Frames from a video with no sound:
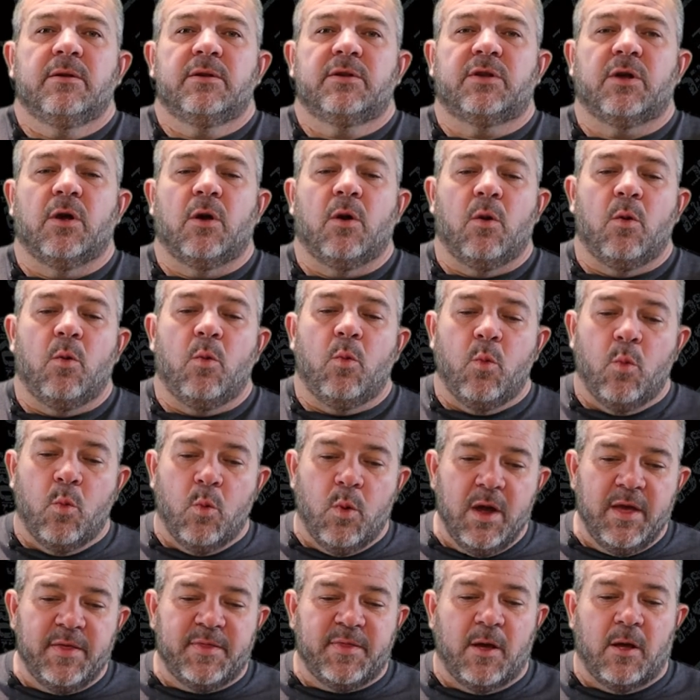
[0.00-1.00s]
So
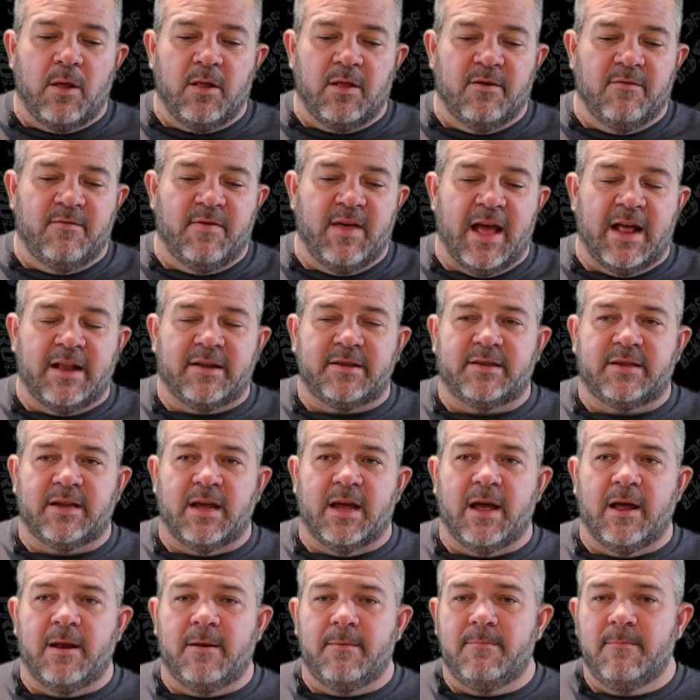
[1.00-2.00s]
with all of that
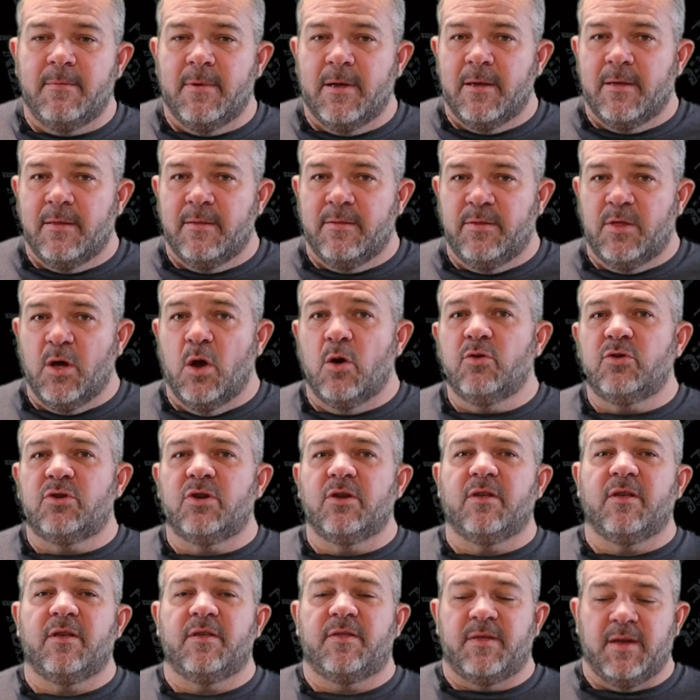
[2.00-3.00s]
said, those
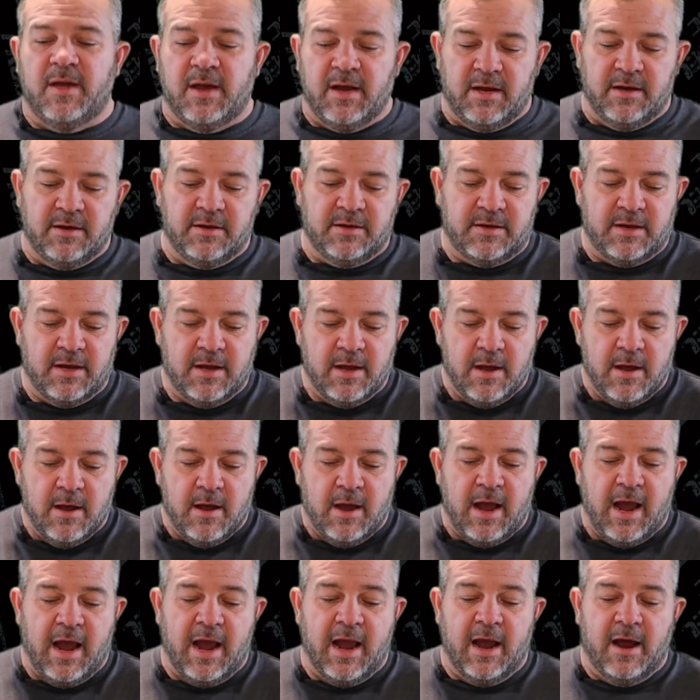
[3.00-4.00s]
are the things
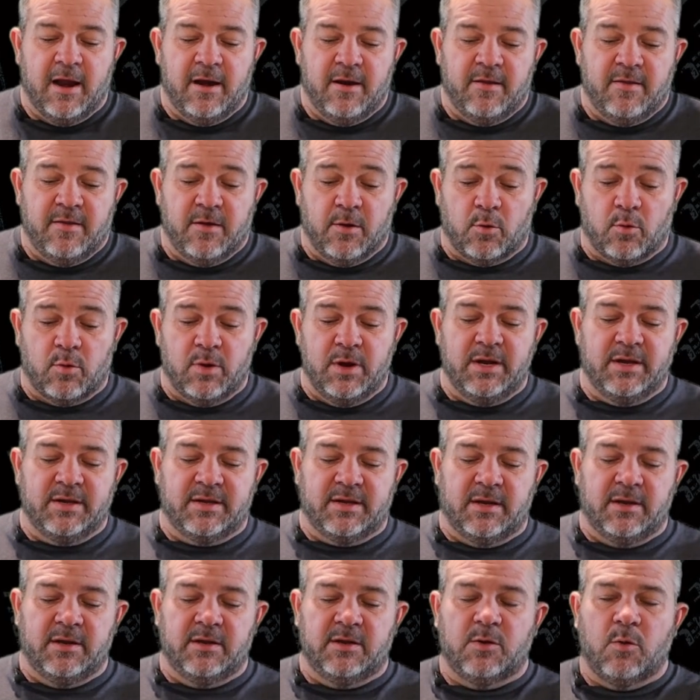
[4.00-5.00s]
and the
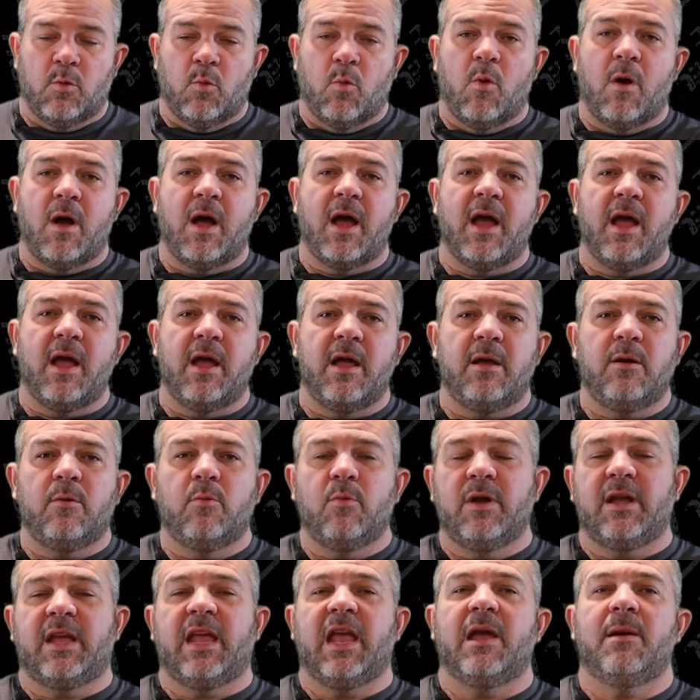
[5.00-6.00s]
reasons why
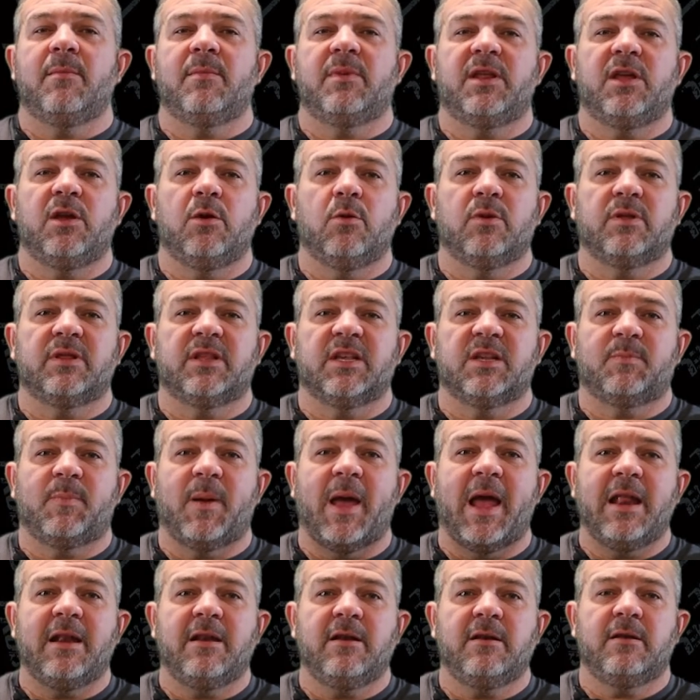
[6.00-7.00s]
we came to you with this
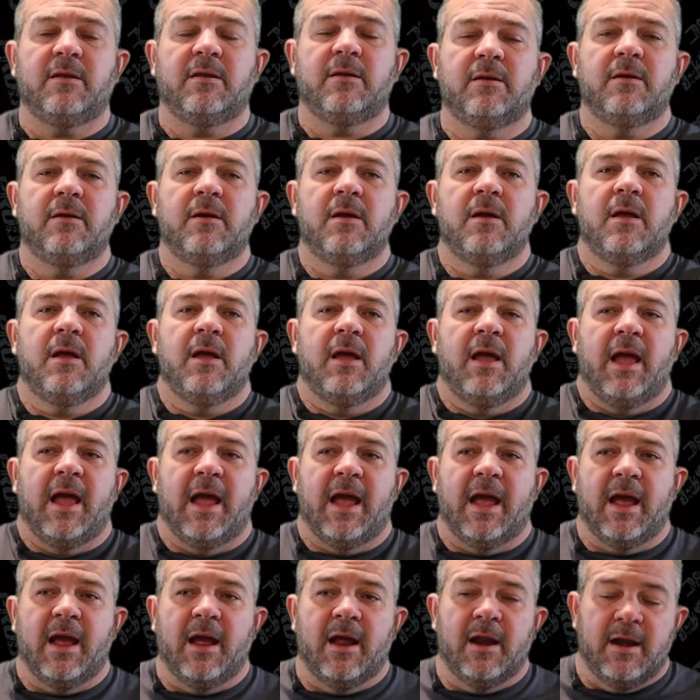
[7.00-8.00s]
patent.
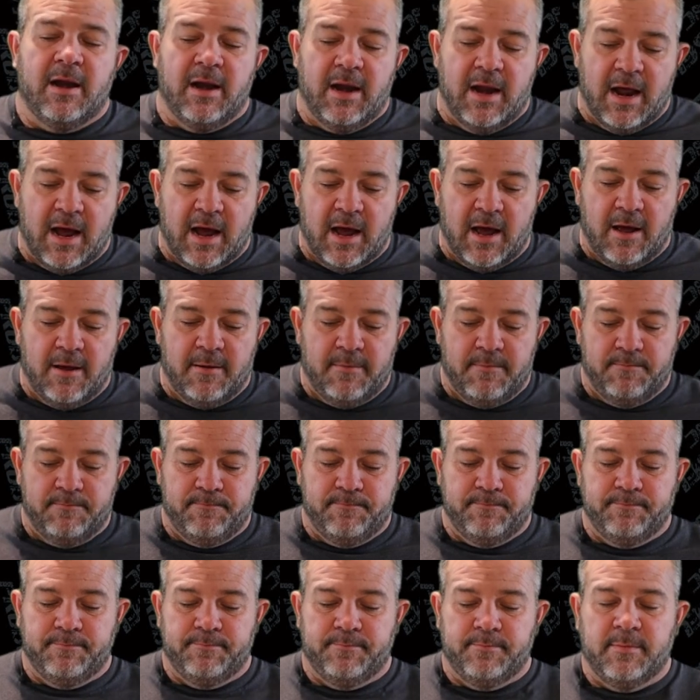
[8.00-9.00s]
And
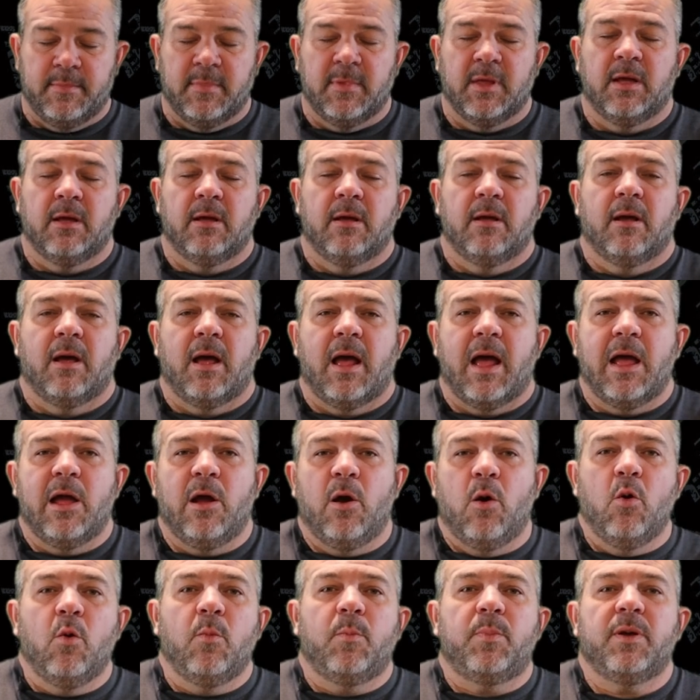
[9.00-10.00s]
I
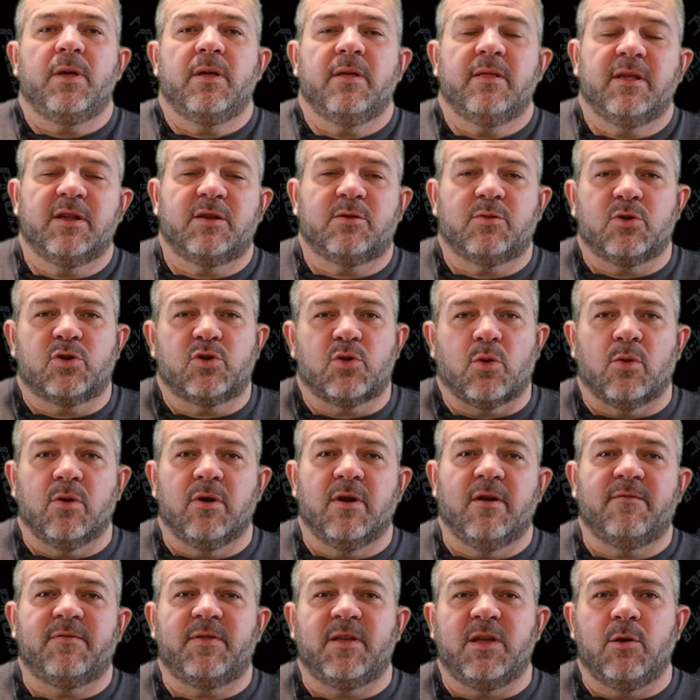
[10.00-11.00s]
hope this was
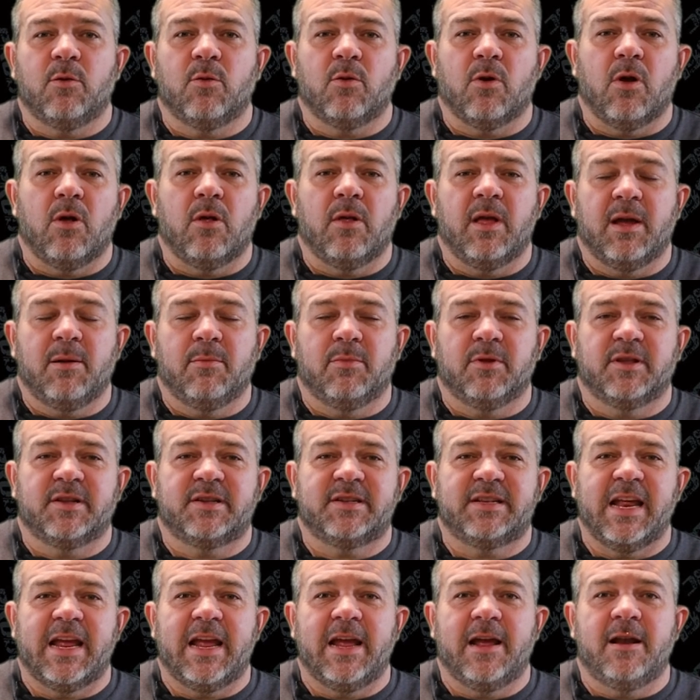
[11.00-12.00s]
short enough that you were all able
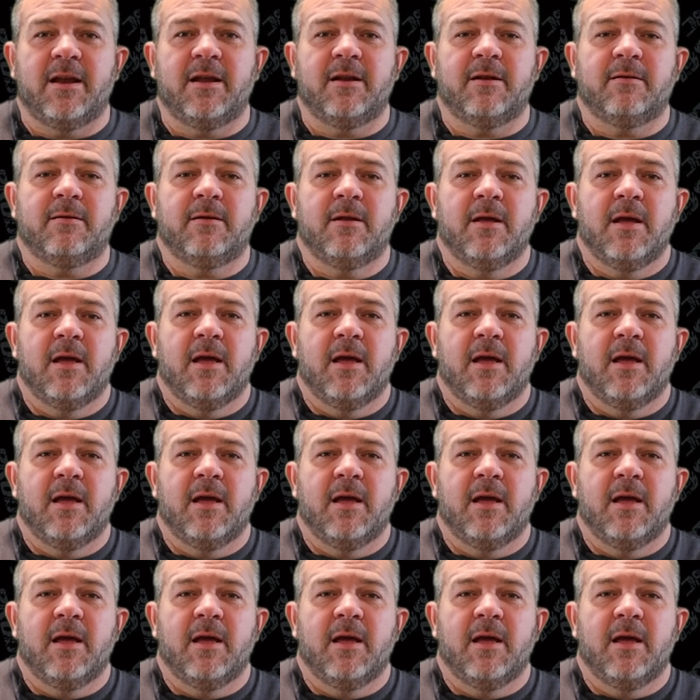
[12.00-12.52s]
to stay in it